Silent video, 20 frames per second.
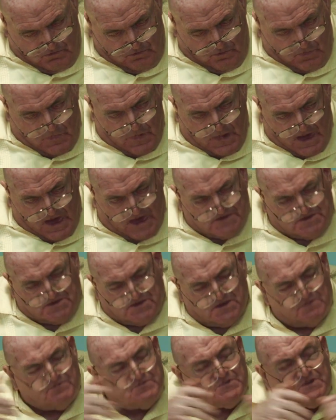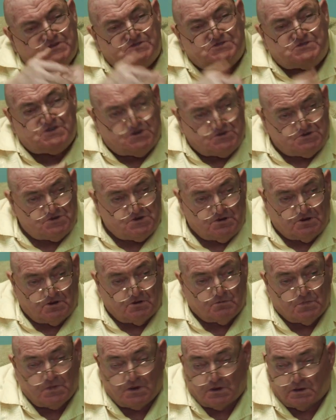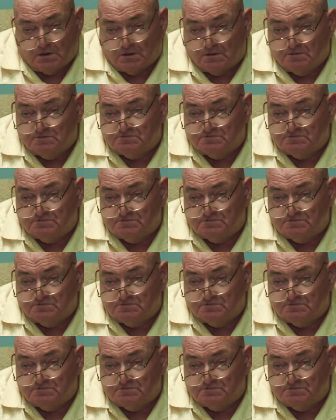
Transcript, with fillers: massive decision to make.